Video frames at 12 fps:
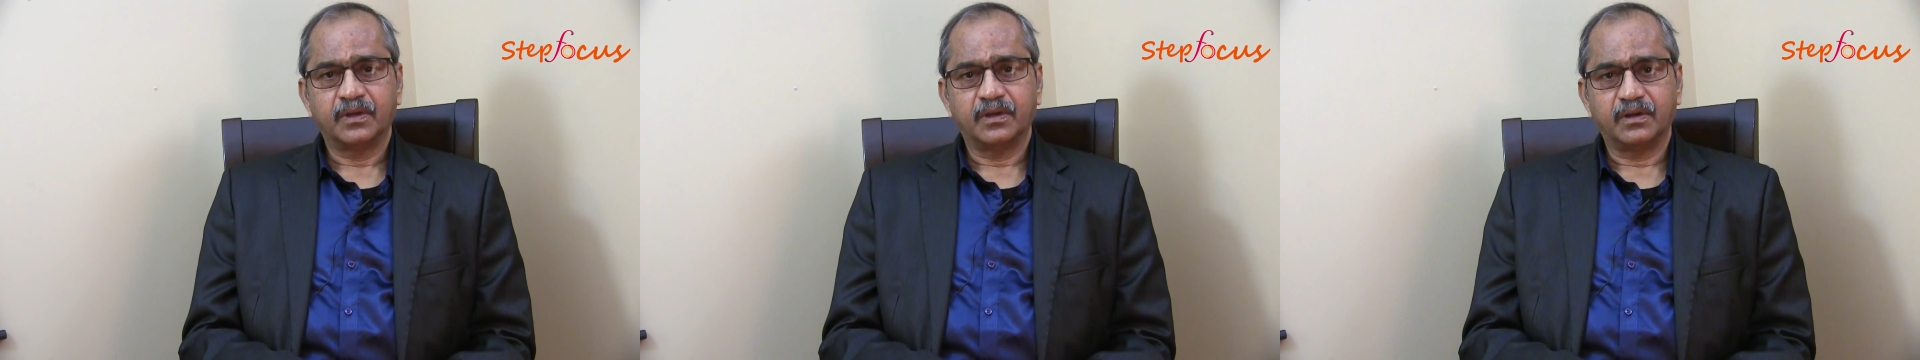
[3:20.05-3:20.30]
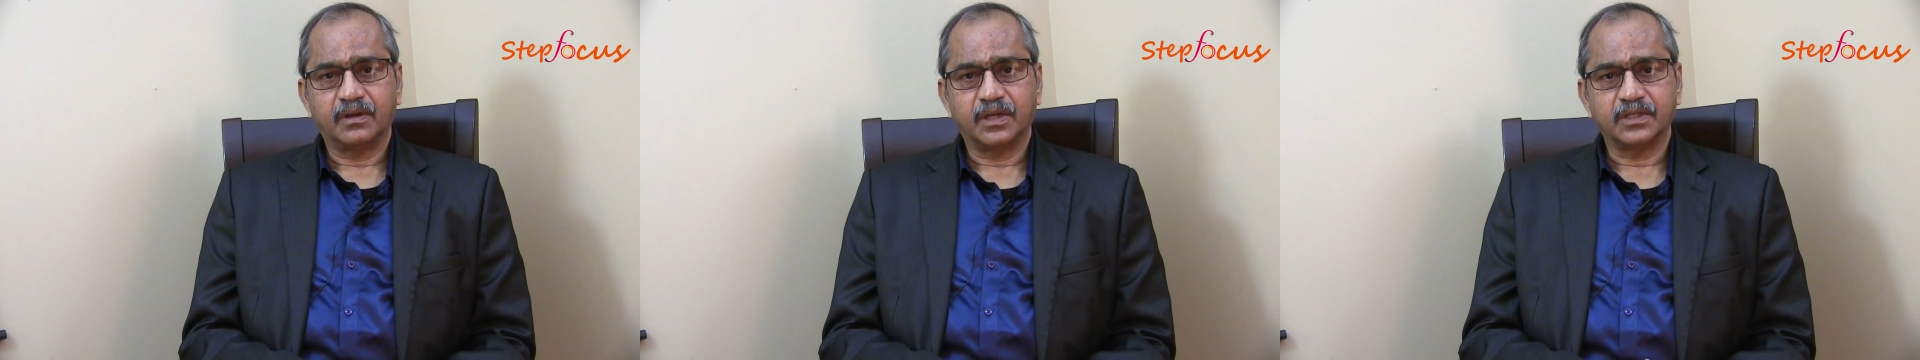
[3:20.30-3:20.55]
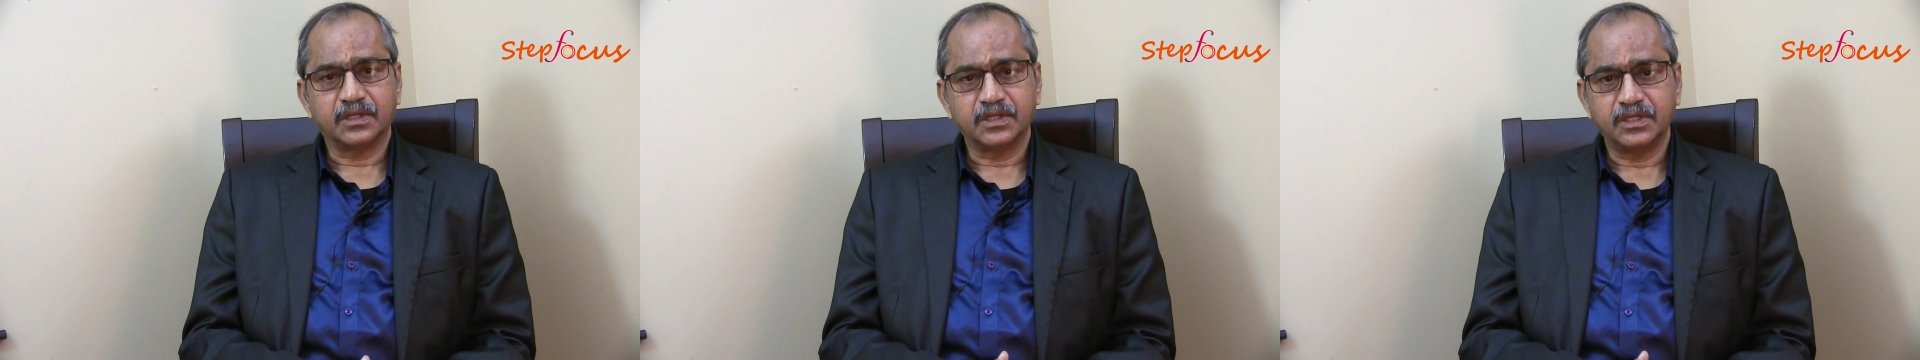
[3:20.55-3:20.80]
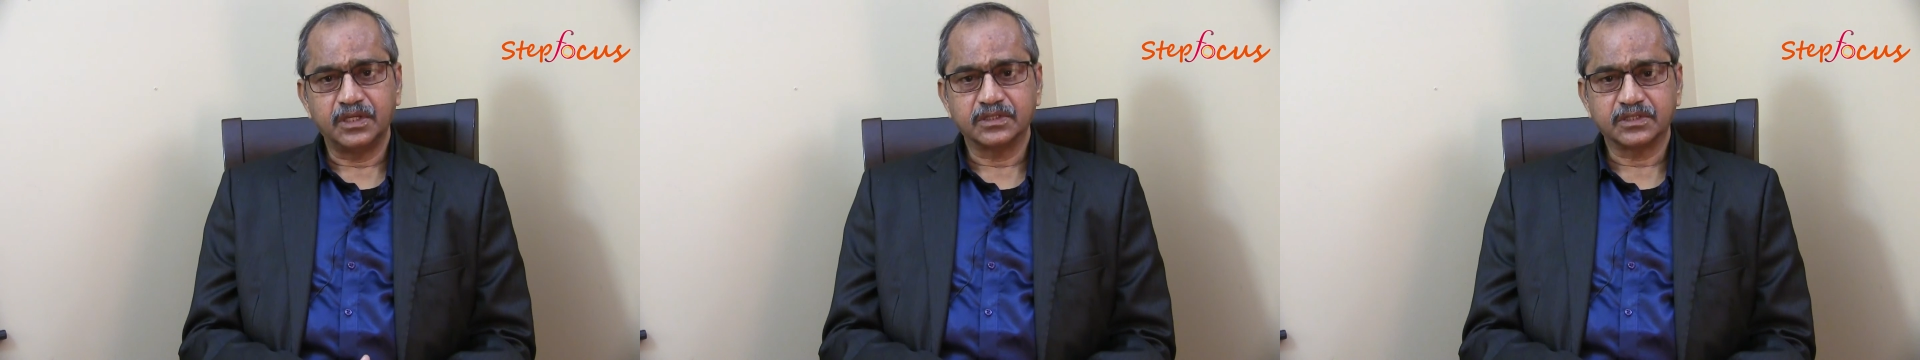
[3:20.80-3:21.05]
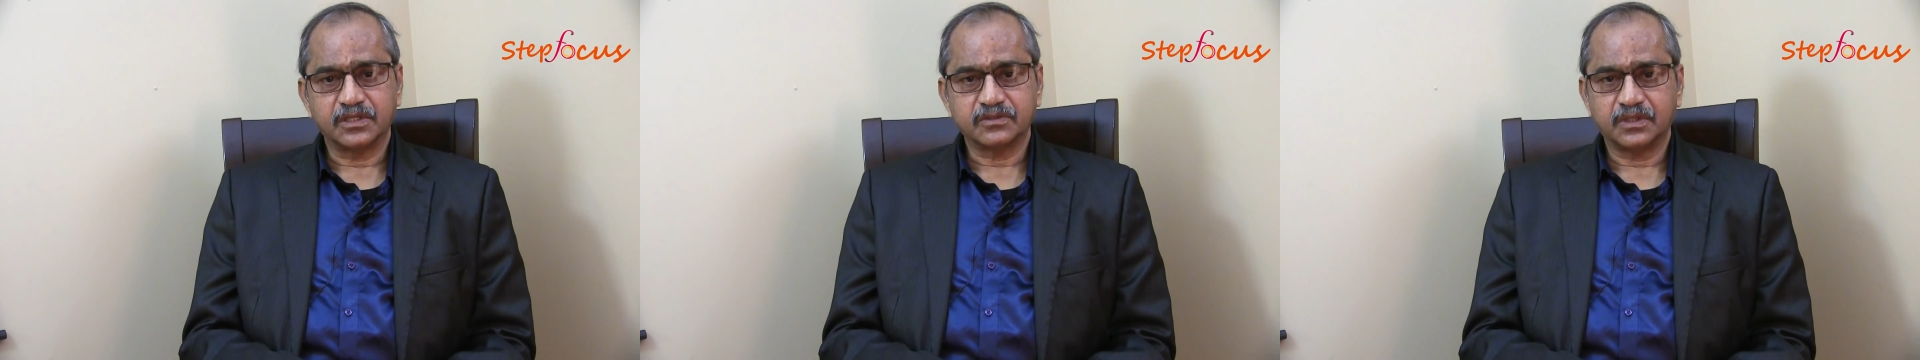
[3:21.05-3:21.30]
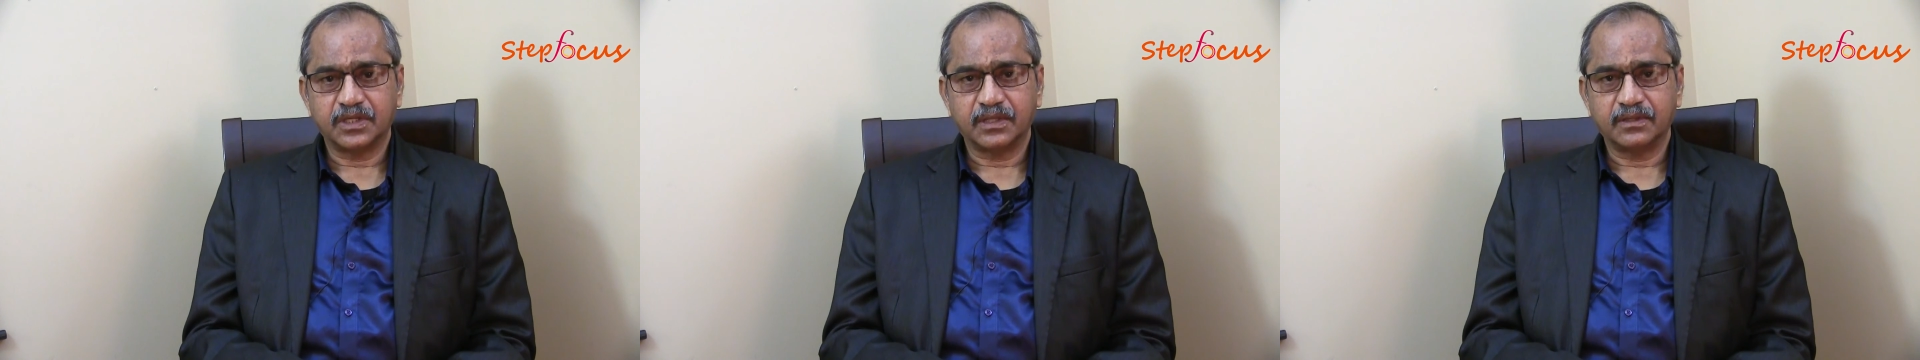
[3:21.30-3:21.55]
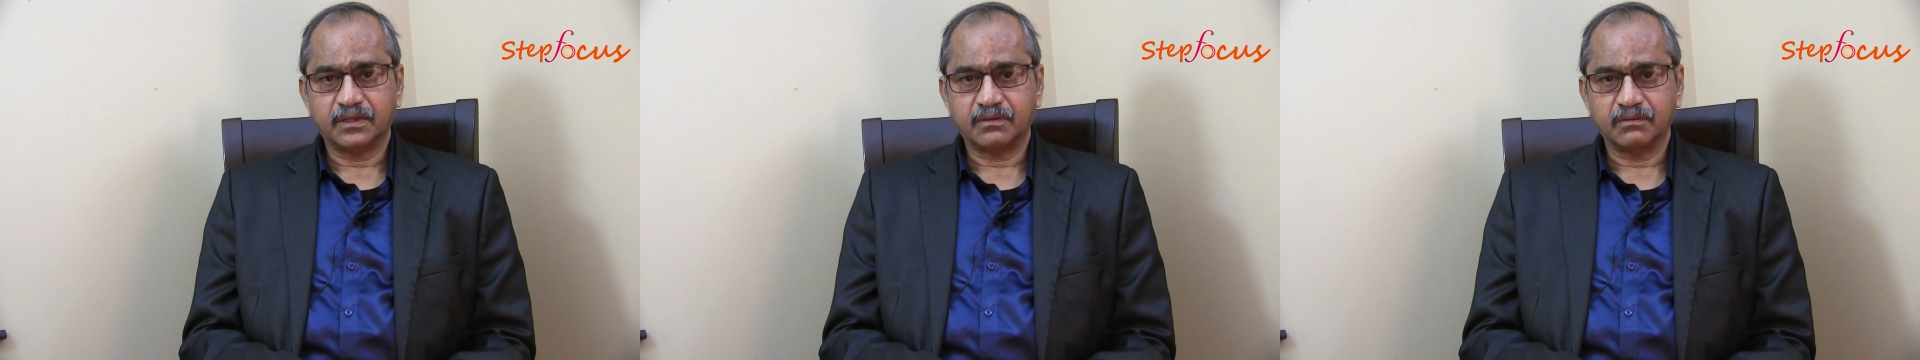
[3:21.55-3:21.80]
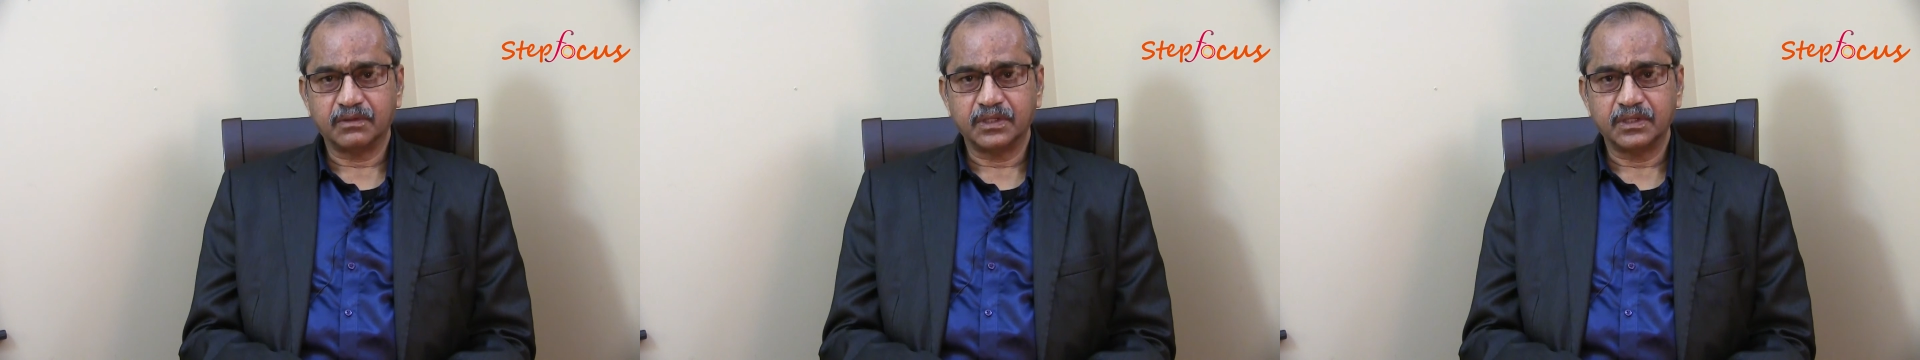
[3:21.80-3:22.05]
and other engineering is also like that
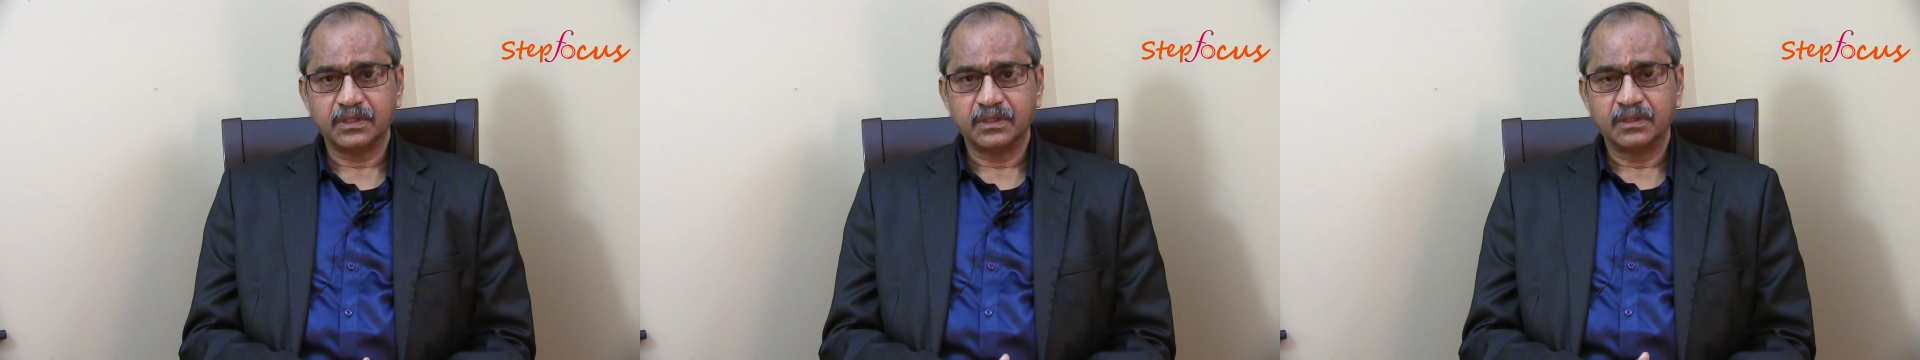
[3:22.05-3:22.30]
only